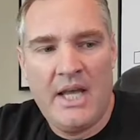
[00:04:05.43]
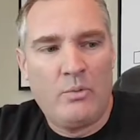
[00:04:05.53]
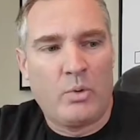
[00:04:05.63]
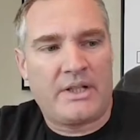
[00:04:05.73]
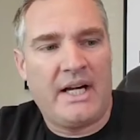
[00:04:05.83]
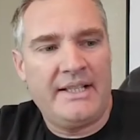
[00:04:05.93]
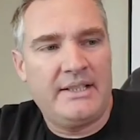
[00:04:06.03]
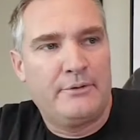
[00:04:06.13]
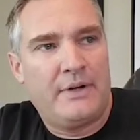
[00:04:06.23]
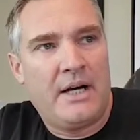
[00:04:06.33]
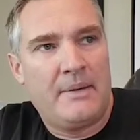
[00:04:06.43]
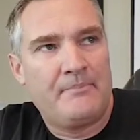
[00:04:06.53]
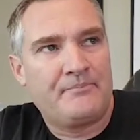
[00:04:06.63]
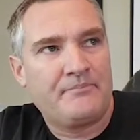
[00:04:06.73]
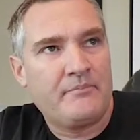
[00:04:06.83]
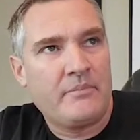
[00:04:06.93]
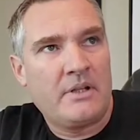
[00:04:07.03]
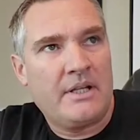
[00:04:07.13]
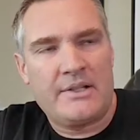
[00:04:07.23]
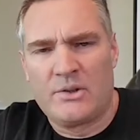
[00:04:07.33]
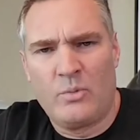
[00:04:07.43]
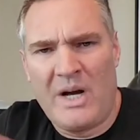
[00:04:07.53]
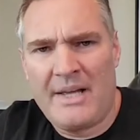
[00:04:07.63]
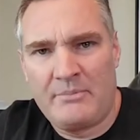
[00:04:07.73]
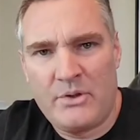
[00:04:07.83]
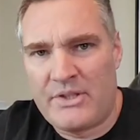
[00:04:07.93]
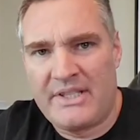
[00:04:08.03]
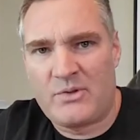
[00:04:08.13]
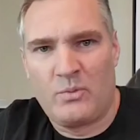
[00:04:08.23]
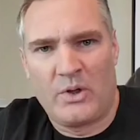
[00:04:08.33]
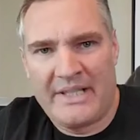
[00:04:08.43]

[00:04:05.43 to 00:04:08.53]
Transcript: We're kind of, um, I don't know why I'm using this word,